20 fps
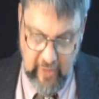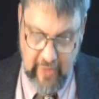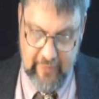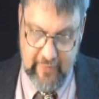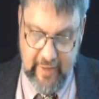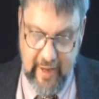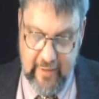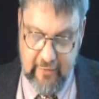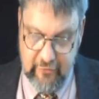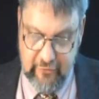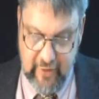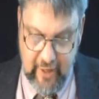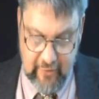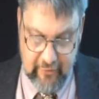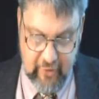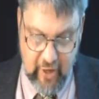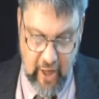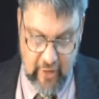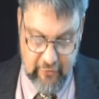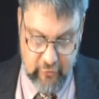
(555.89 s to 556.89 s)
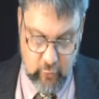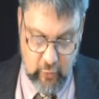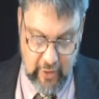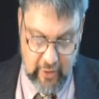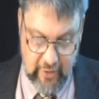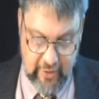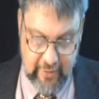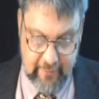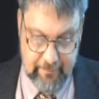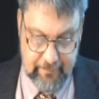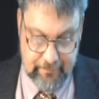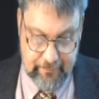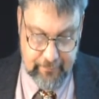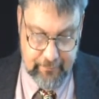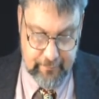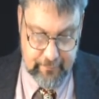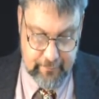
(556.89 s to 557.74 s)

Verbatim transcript: And the next tenth, consequently,